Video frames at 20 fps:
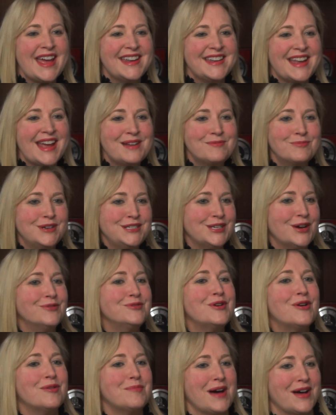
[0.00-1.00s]
and we
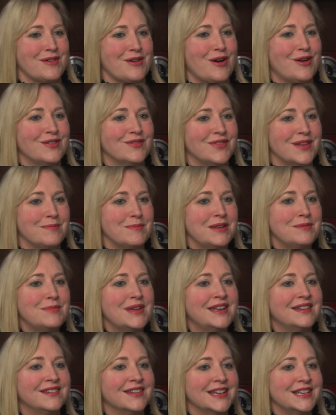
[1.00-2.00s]
don't know about all of them,
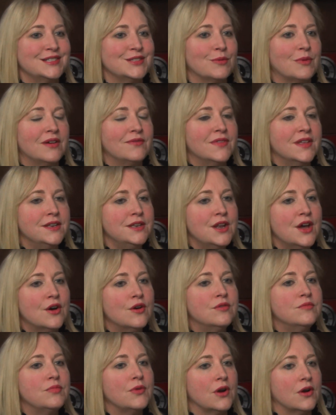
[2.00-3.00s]
admittedly, so of the
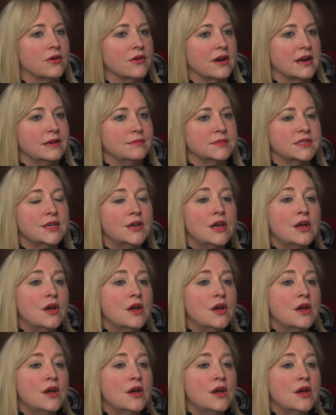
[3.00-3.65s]
known programs,